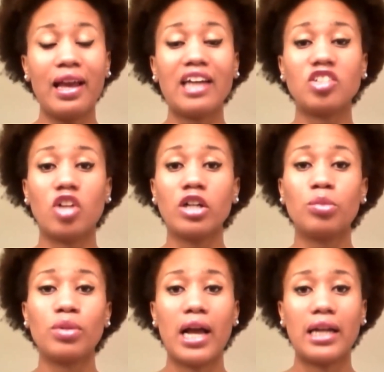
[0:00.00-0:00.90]
I started
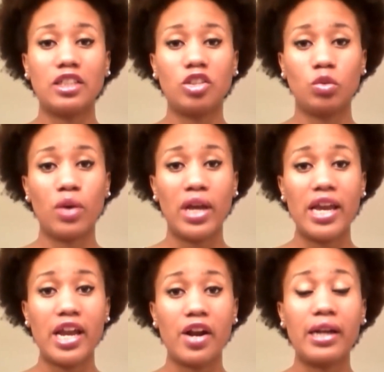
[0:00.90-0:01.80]
applying it to wet
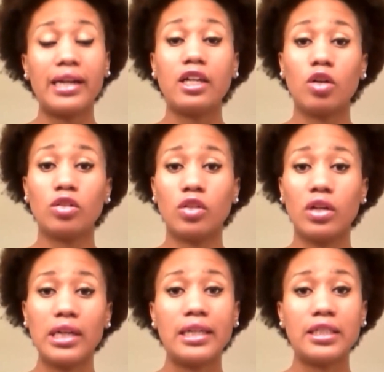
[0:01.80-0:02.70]
hair, and it goes
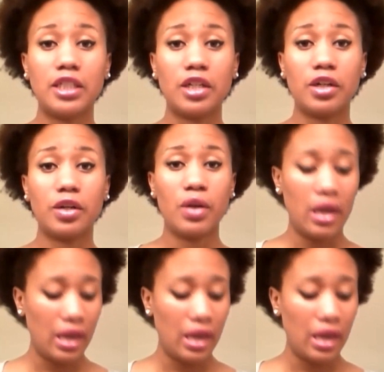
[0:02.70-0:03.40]
on easier.